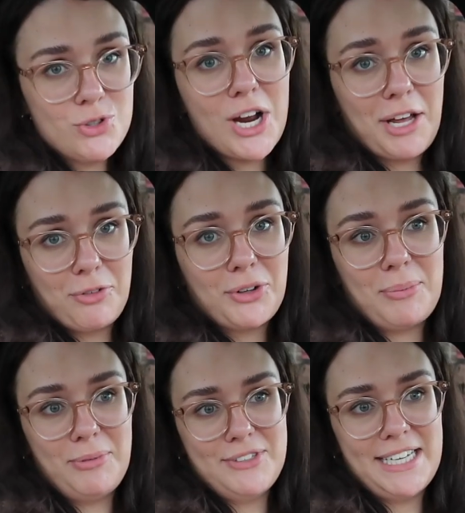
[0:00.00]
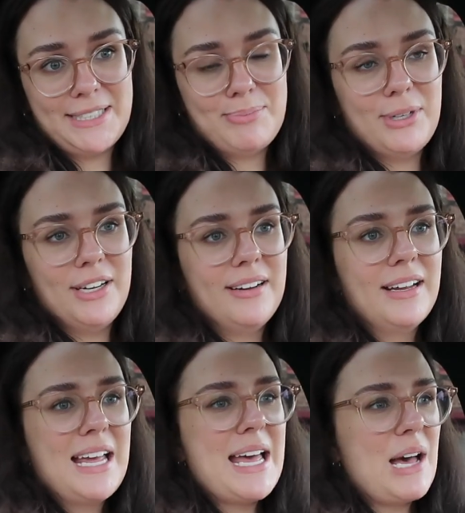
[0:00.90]
to dry for a couple of days, but
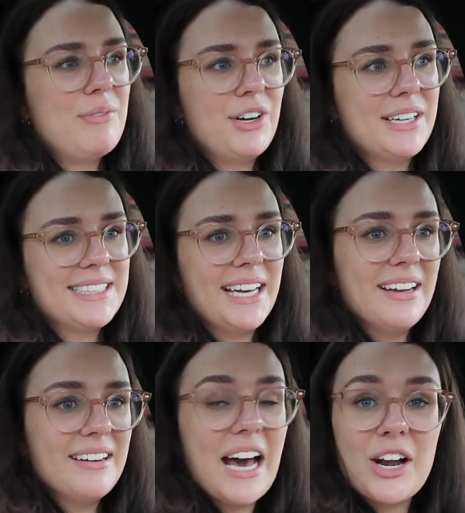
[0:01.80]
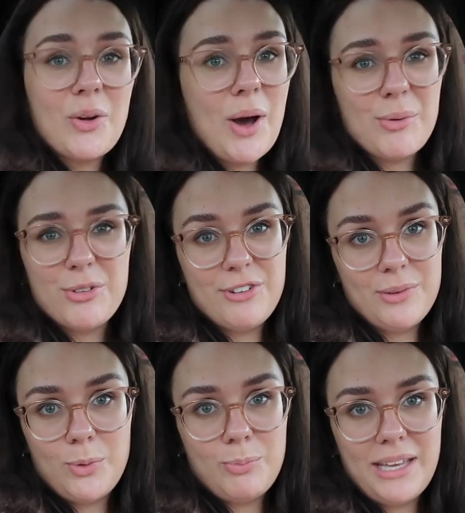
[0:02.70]
I'm very excited. I don't know how the fit
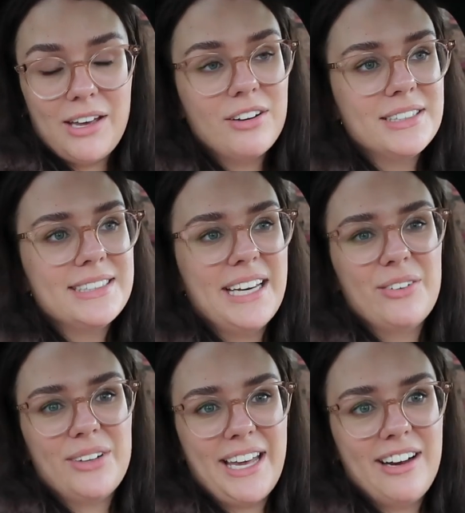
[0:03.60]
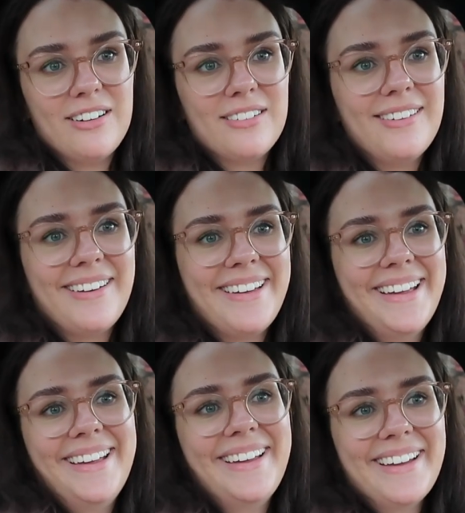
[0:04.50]
will be, honestly. I don't care.
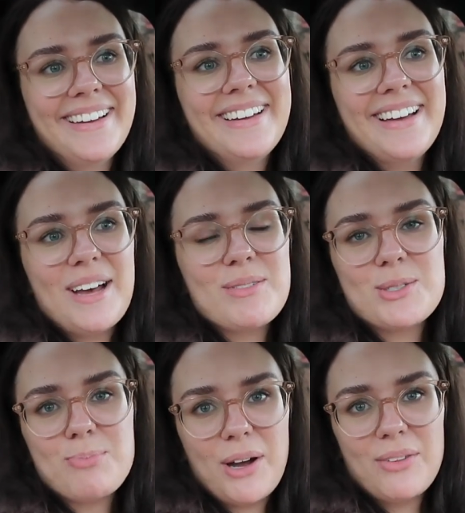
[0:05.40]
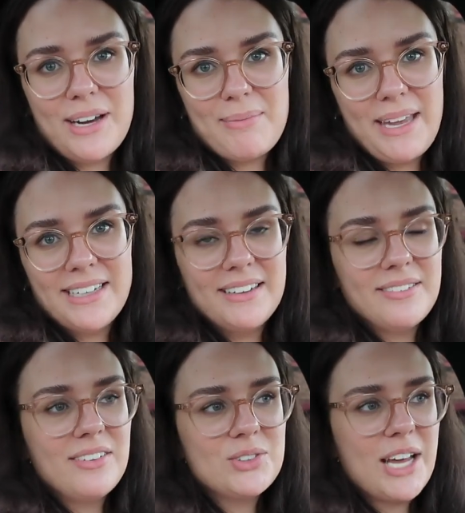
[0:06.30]
I'm just proud that I made it.
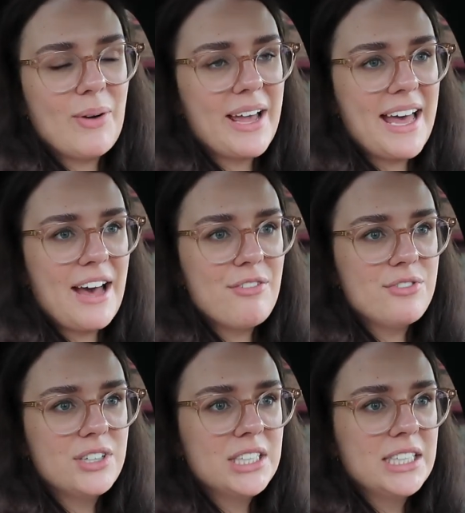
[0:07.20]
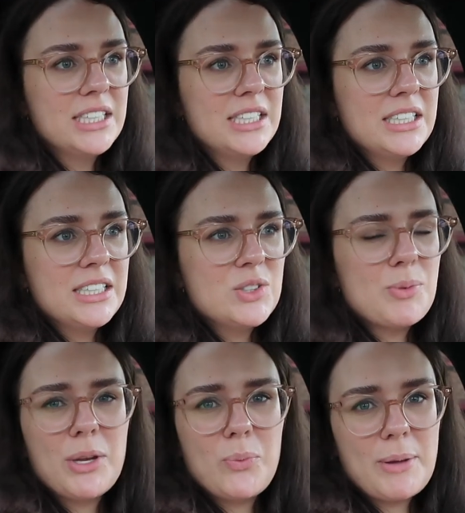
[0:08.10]
So now I have so
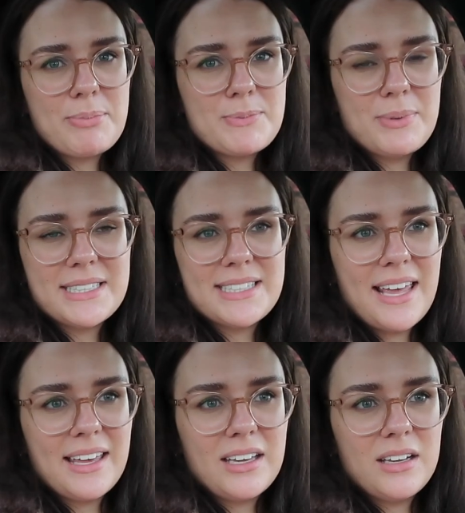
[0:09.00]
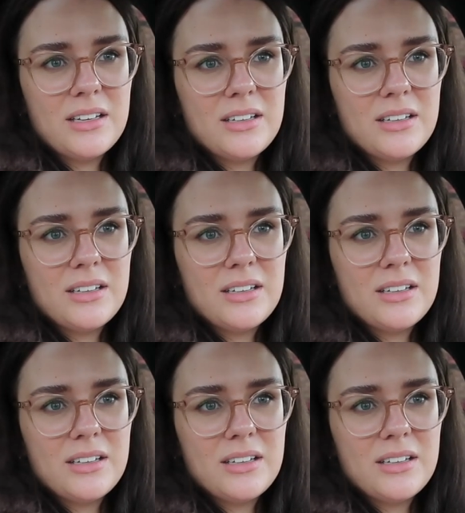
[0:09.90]
many whips, but it's like,